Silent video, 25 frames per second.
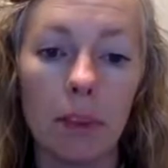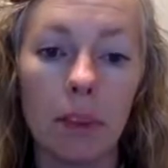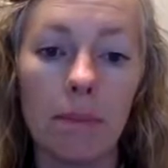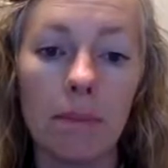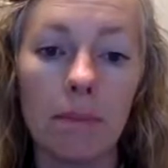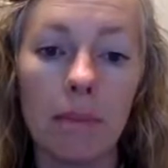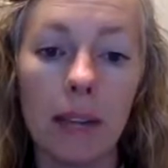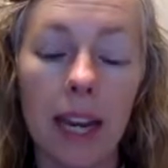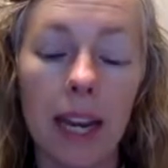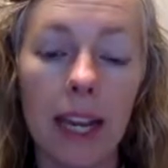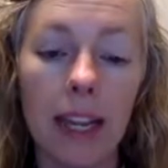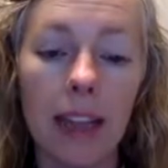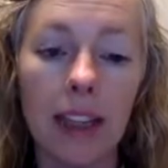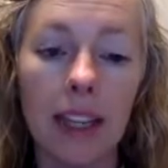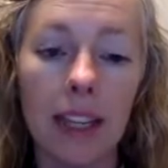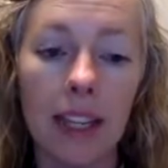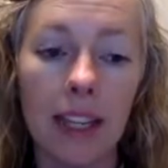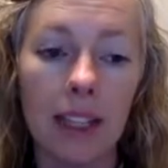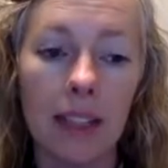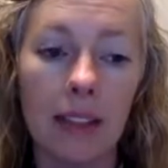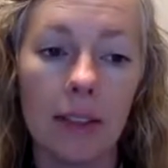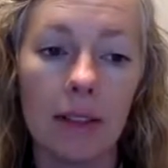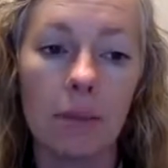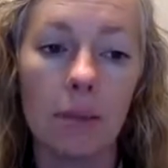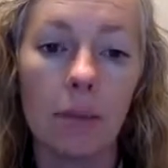the main
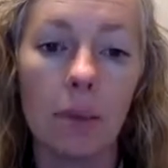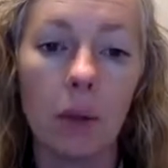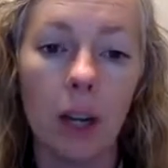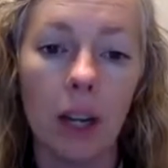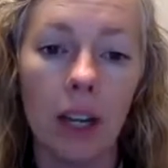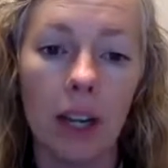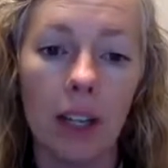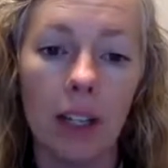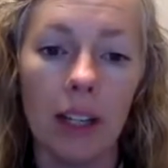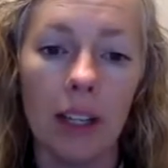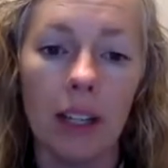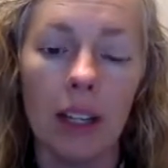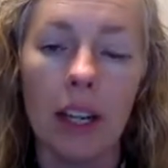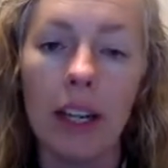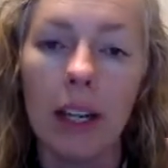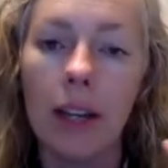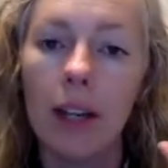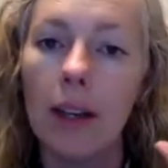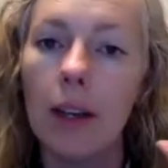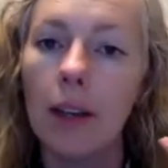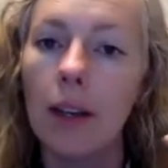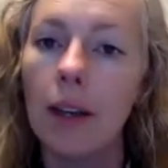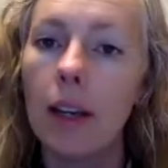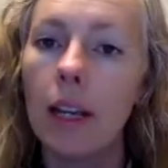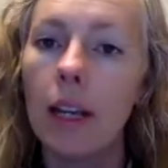thing is, one,
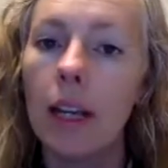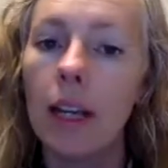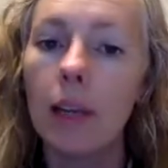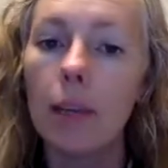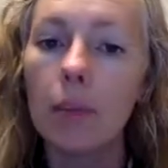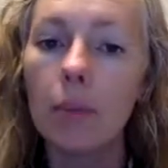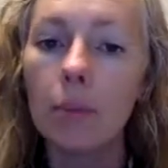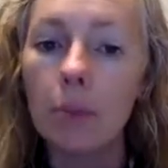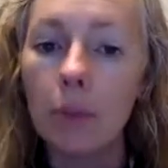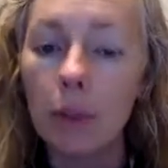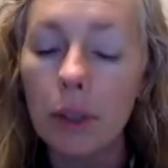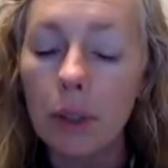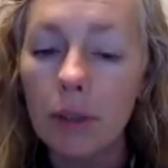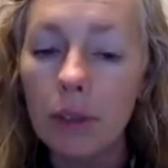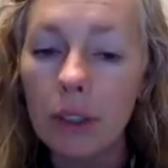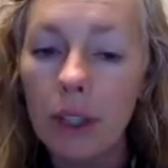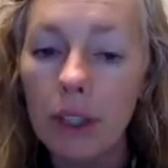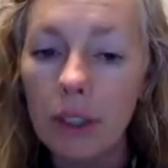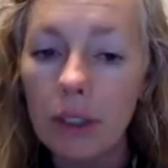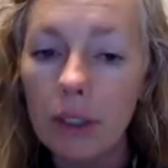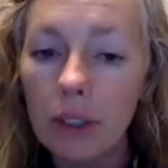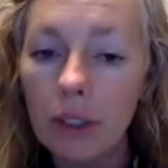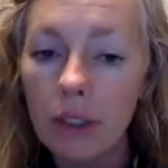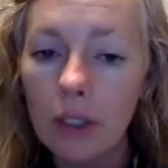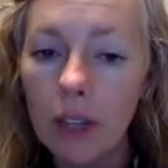
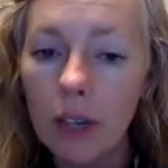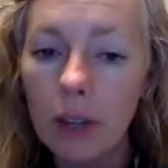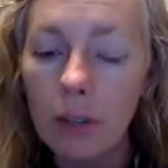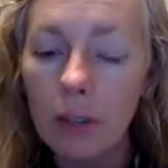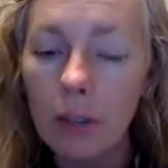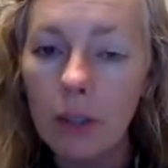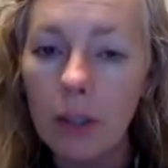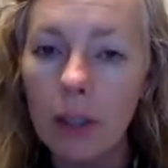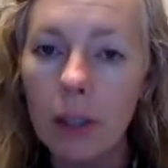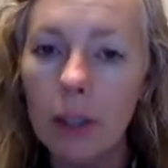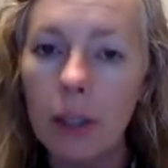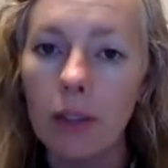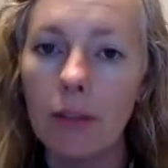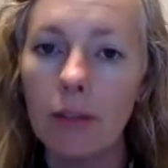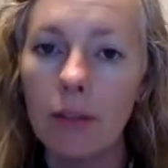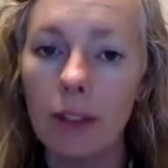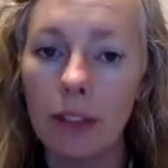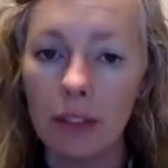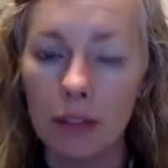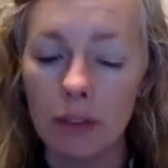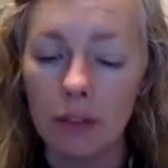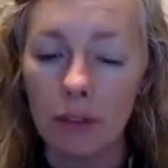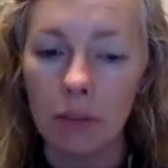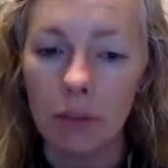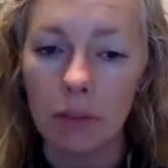improving your number of
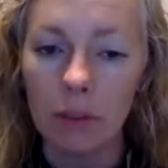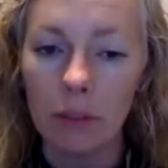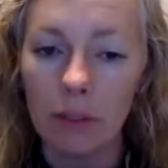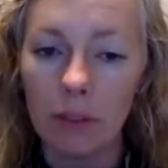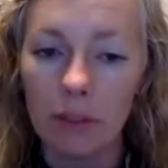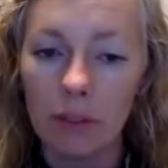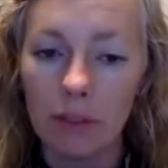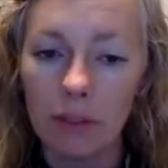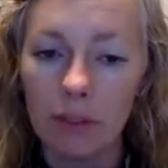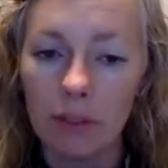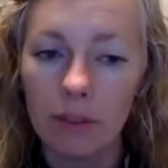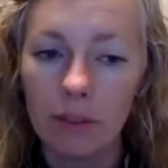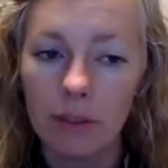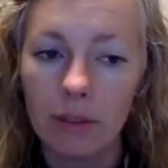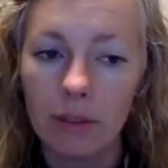vegetables,